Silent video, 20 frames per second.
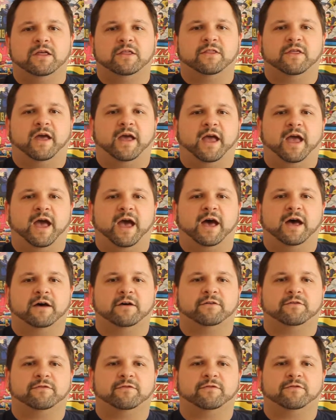They
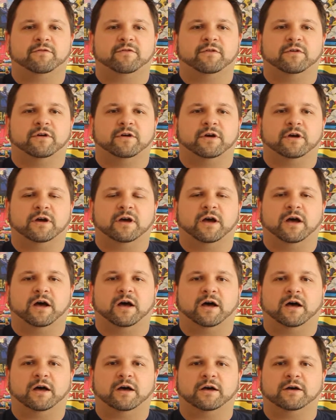have
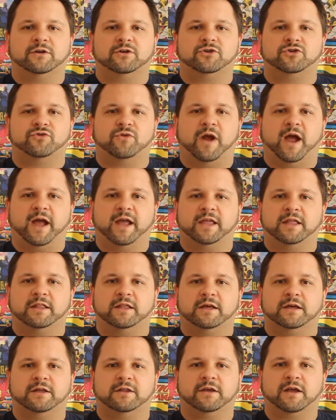uh,
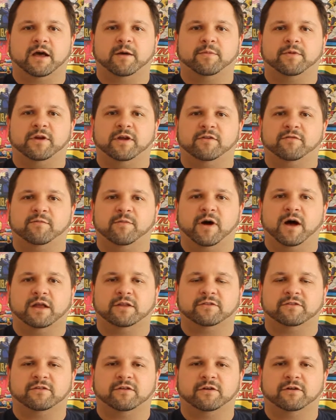Dracula, Company of
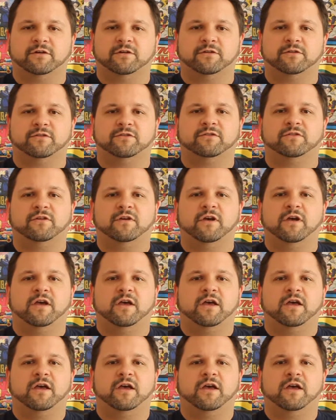Monsters.